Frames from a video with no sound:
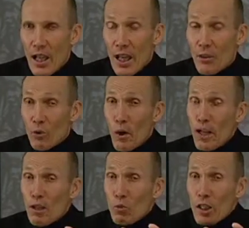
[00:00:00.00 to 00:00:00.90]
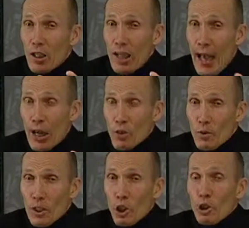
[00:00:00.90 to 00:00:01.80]
And the way that we can
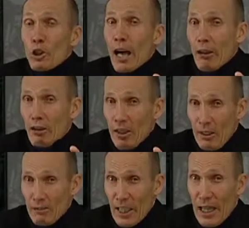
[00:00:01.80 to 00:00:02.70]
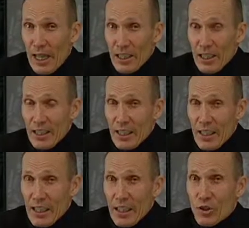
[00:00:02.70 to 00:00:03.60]
actually learn how to love God
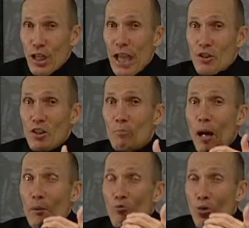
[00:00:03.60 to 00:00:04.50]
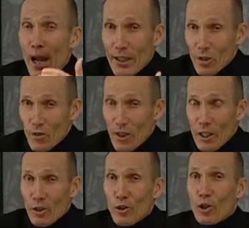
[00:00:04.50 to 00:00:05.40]
is actually by
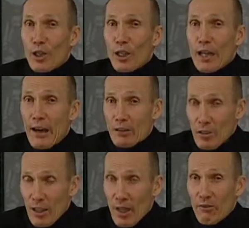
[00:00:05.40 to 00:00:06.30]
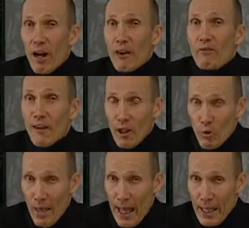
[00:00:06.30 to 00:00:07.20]
practicing learning how to love our
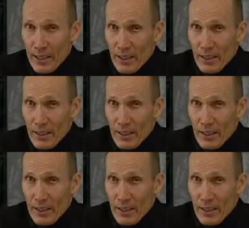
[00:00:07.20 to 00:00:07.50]
fellow man.